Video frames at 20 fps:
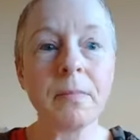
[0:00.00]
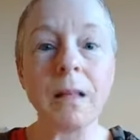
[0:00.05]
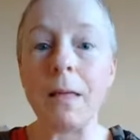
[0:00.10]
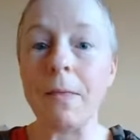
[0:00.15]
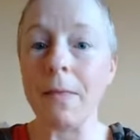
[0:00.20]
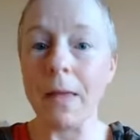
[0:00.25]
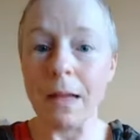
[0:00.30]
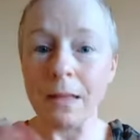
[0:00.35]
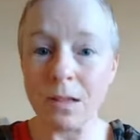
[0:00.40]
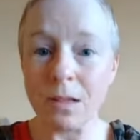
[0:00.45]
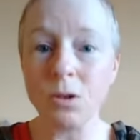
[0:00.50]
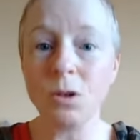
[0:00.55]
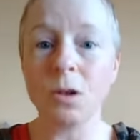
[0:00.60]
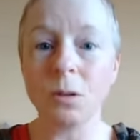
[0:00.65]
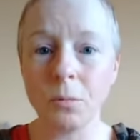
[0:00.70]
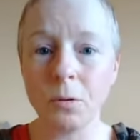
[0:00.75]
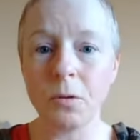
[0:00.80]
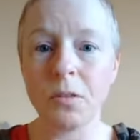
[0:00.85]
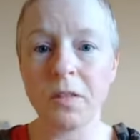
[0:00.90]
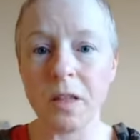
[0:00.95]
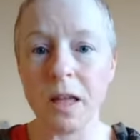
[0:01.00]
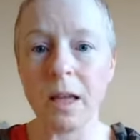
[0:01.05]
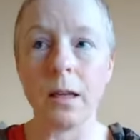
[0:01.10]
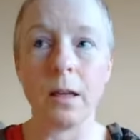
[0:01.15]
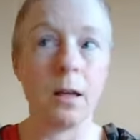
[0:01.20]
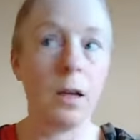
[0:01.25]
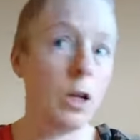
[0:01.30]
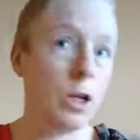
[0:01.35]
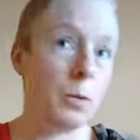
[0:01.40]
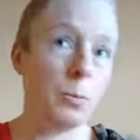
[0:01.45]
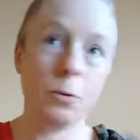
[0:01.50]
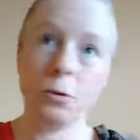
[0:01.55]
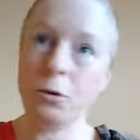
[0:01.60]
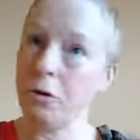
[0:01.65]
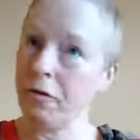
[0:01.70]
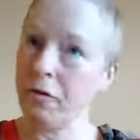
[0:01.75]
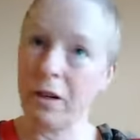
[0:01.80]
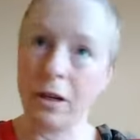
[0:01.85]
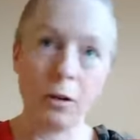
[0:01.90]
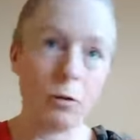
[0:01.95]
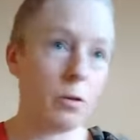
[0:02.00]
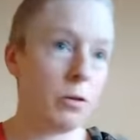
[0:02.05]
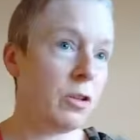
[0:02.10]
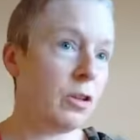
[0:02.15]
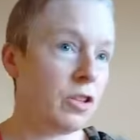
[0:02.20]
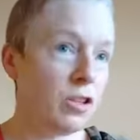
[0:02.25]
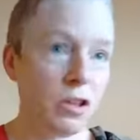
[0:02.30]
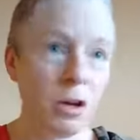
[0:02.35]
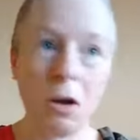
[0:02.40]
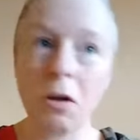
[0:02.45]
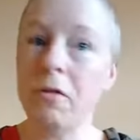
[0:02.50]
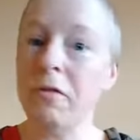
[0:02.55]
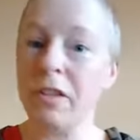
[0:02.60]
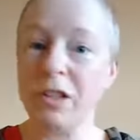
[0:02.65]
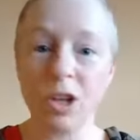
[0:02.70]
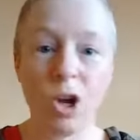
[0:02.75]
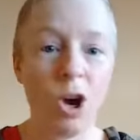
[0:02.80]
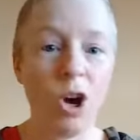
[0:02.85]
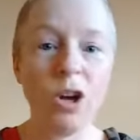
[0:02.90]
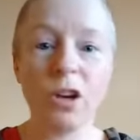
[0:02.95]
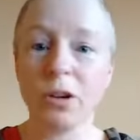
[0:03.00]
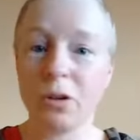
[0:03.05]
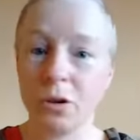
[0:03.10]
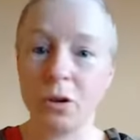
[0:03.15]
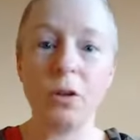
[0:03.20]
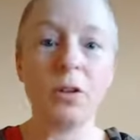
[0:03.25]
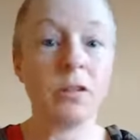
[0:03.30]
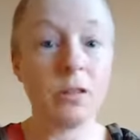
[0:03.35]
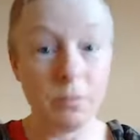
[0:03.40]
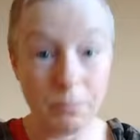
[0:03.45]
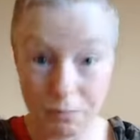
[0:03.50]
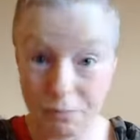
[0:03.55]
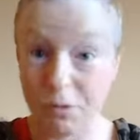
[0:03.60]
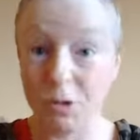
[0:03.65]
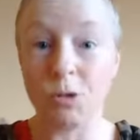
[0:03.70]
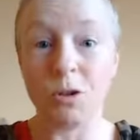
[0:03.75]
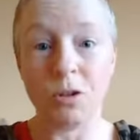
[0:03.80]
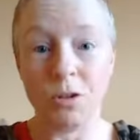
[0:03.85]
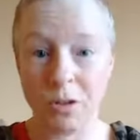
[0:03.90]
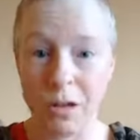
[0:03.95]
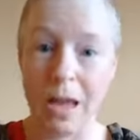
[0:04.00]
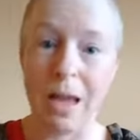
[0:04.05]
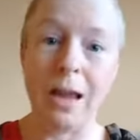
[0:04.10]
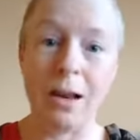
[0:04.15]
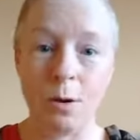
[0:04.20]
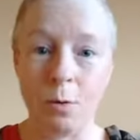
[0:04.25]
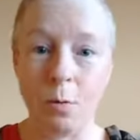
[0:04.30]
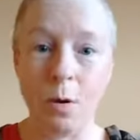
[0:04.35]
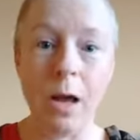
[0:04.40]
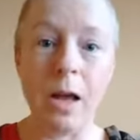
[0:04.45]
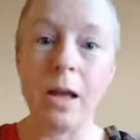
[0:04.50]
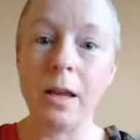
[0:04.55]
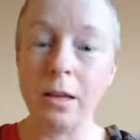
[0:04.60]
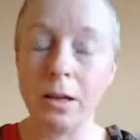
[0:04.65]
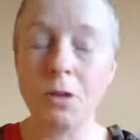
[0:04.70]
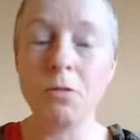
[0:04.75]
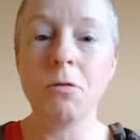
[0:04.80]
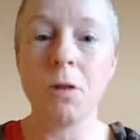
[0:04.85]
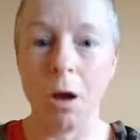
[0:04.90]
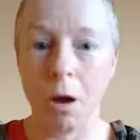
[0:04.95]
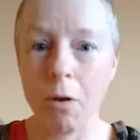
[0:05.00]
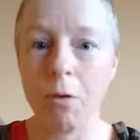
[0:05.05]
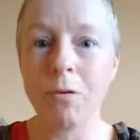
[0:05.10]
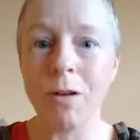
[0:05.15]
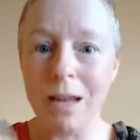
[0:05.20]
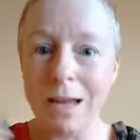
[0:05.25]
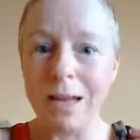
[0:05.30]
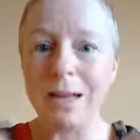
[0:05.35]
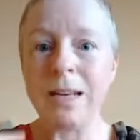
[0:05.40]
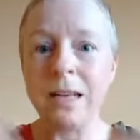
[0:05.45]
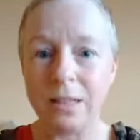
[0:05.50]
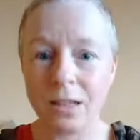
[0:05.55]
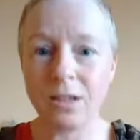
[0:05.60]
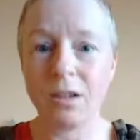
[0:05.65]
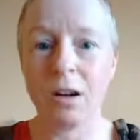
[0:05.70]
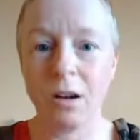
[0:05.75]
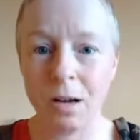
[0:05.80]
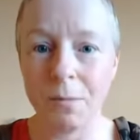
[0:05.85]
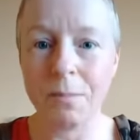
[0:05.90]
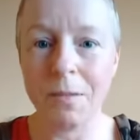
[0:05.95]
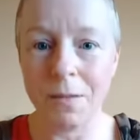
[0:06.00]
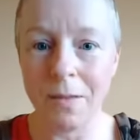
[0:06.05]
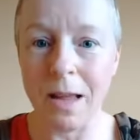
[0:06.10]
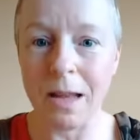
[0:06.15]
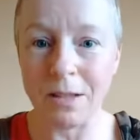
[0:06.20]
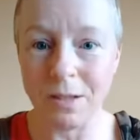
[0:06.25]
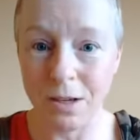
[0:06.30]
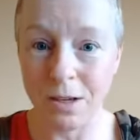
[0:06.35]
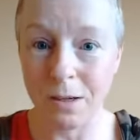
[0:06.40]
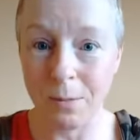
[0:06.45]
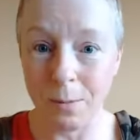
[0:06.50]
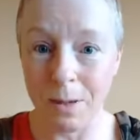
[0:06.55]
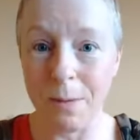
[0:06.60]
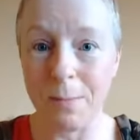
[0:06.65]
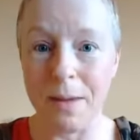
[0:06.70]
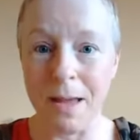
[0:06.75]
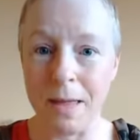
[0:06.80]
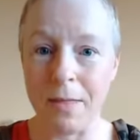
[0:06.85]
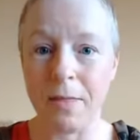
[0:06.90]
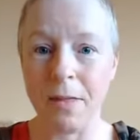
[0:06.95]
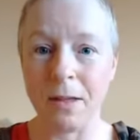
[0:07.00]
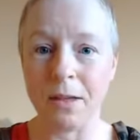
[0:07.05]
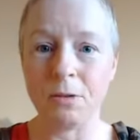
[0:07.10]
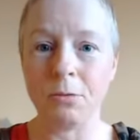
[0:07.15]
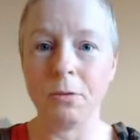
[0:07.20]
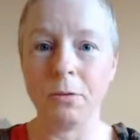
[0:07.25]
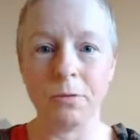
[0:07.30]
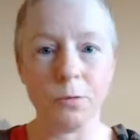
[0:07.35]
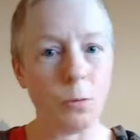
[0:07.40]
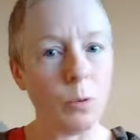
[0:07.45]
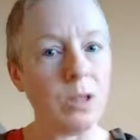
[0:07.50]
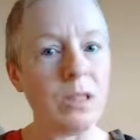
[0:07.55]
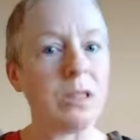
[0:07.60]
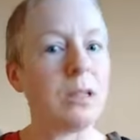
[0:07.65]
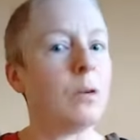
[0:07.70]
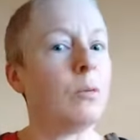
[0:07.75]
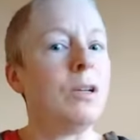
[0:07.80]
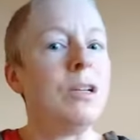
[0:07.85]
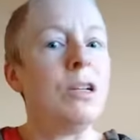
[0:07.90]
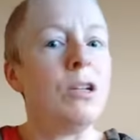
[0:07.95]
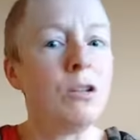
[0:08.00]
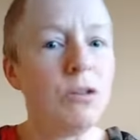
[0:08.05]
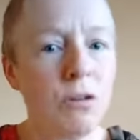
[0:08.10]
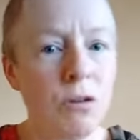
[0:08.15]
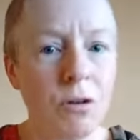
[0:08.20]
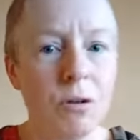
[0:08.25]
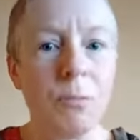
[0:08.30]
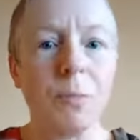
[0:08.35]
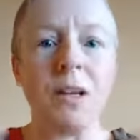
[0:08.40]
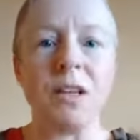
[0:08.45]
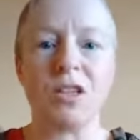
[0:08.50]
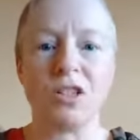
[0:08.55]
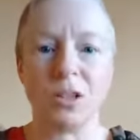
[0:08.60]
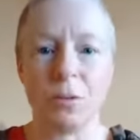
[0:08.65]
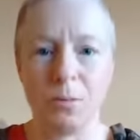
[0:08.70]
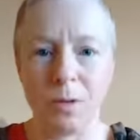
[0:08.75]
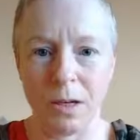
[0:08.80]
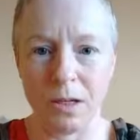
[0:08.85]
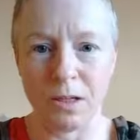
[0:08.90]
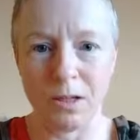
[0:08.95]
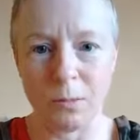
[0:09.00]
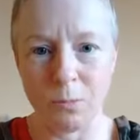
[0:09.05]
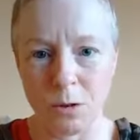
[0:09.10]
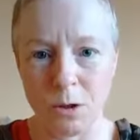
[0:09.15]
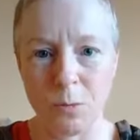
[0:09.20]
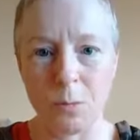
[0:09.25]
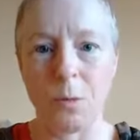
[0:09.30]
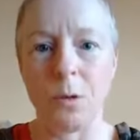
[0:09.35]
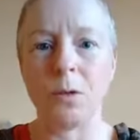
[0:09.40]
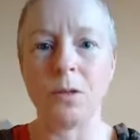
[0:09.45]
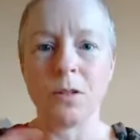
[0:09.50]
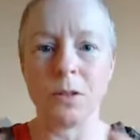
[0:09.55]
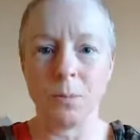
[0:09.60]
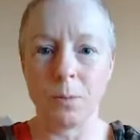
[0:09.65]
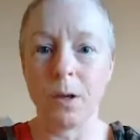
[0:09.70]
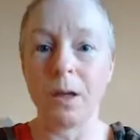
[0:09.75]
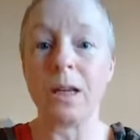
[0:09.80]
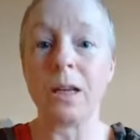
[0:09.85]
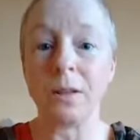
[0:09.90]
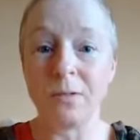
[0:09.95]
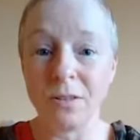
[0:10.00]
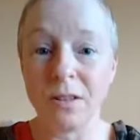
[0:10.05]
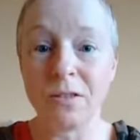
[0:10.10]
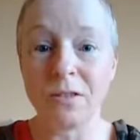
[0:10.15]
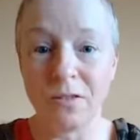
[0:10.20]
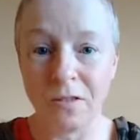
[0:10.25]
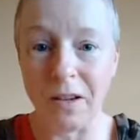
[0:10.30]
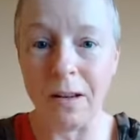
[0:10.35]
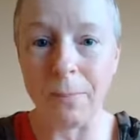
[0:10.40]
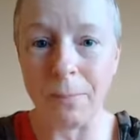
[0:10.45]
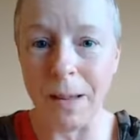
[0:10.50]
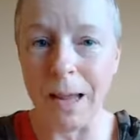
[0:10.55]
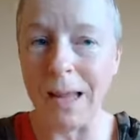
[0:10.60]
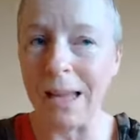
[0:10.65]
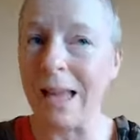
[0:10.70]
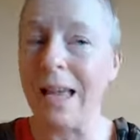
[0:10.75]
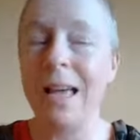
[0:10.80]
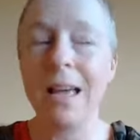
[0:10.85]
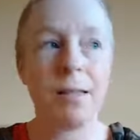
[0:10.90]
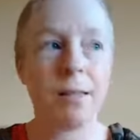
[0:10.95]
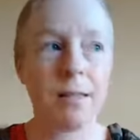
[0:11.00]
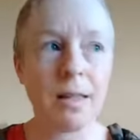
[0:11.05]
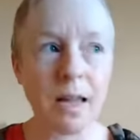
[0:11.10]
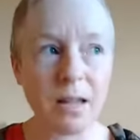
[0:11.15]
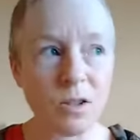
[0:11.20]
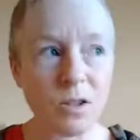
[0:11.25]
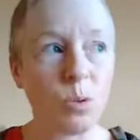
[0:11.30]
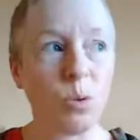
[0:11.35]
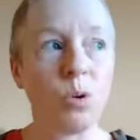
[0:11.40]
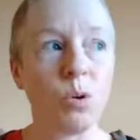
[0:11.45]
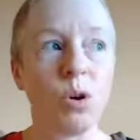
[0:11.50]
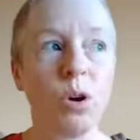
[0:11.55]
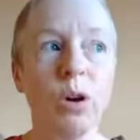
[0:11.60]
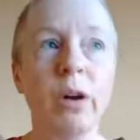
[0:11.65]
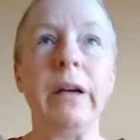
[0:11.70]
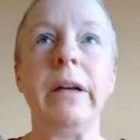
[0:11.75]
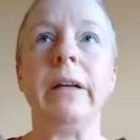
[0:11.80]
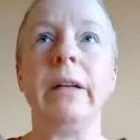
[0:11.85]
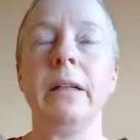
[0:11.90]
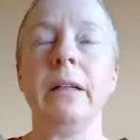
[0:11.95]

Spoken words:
That's a normal thing. You put your finger on the stove, it's hot, it hurts, you jerk your hand away, and you know next time that that's going to be a bad thing to avoid. So we learn by stimulus and response. The body gives us feedback. That's all good.